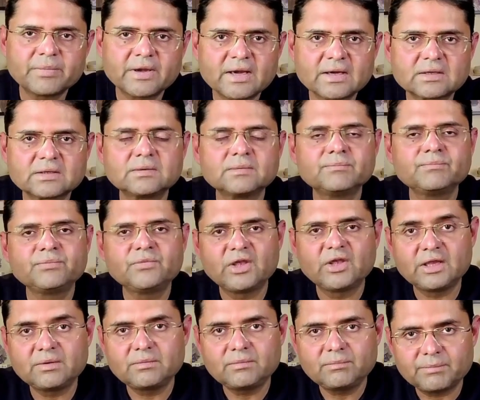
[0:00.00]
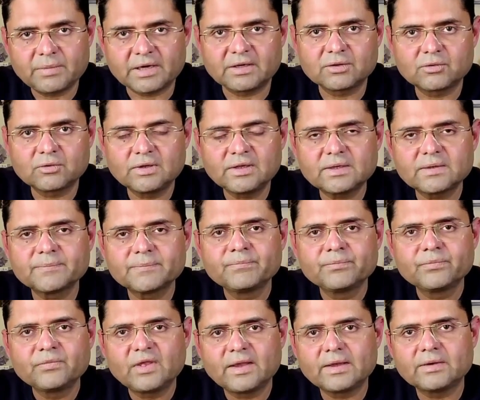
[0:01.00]
economic impact in
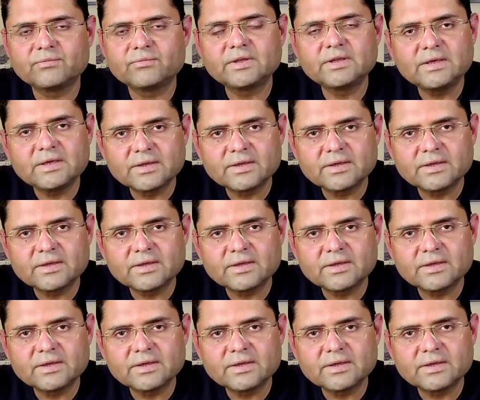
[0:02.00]
particular,